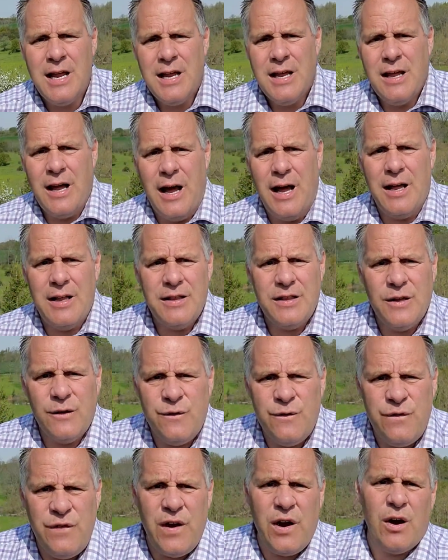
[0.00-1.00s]
uh, the
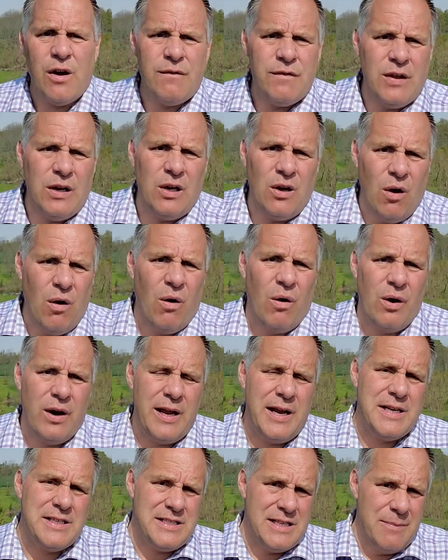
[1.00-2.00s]
fear of the Lord
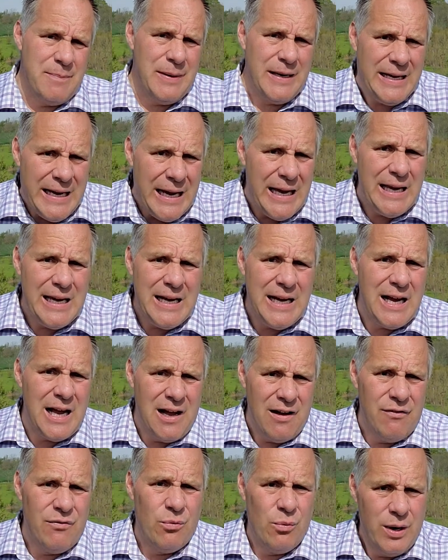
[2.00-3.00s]
is the beginning
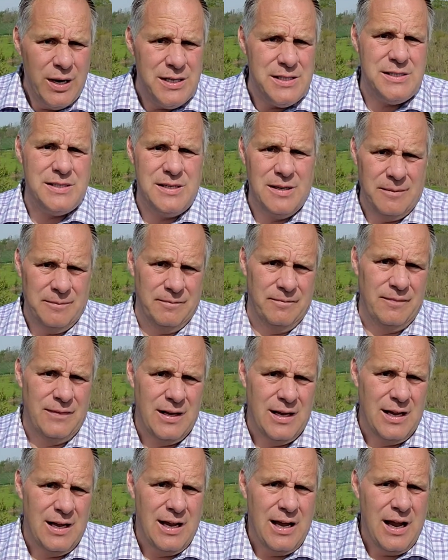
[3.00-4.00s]
of wisdom.
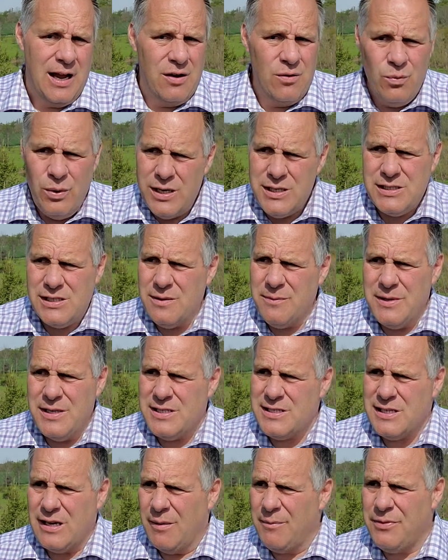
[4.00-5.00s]
And wisdom is
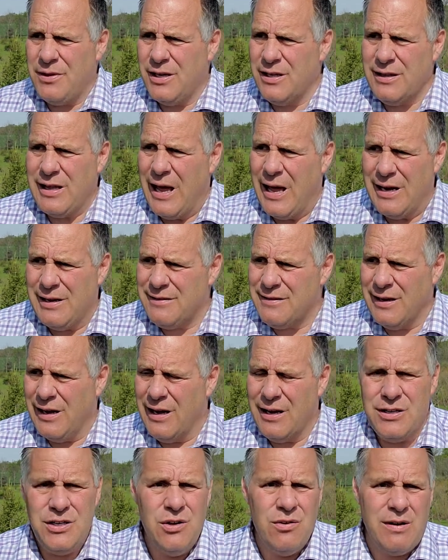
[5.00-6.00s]
something that
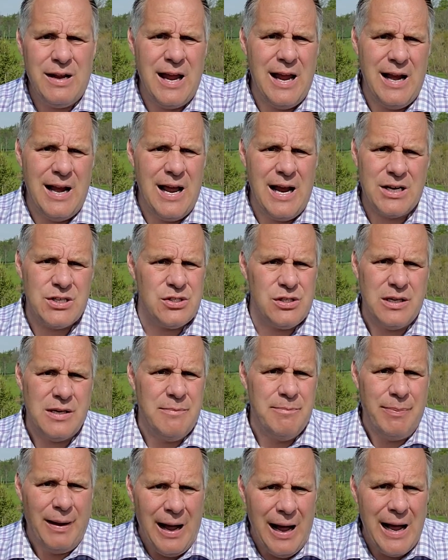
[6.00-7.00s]
uh, you can't actually
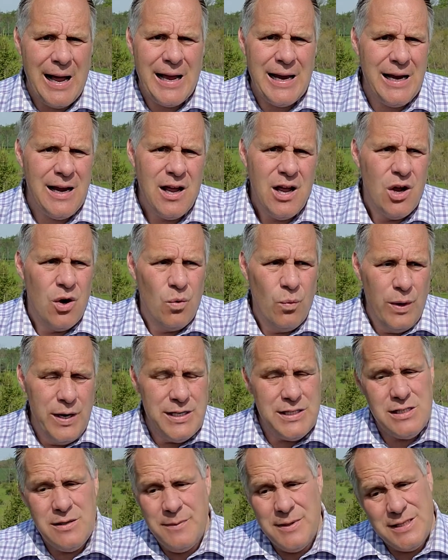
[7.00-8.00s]
buy.
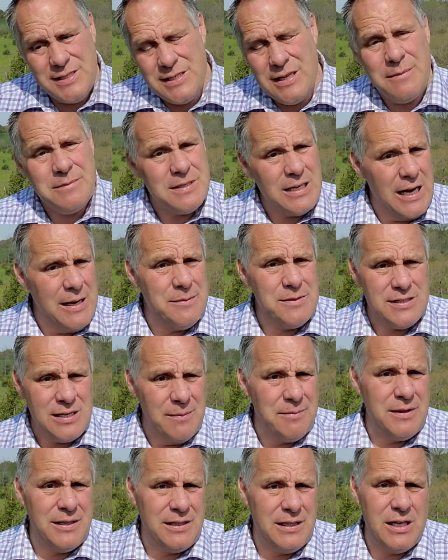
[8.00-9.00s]
Wisdom is sometimes
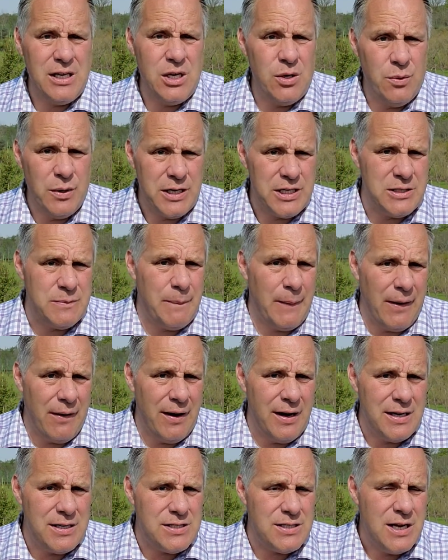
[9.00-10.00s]
something that you
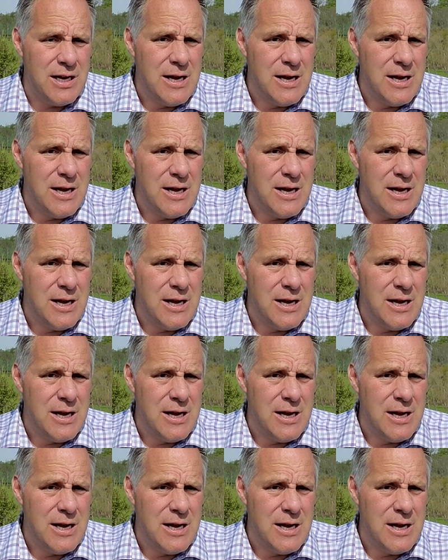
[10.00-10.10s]
experience,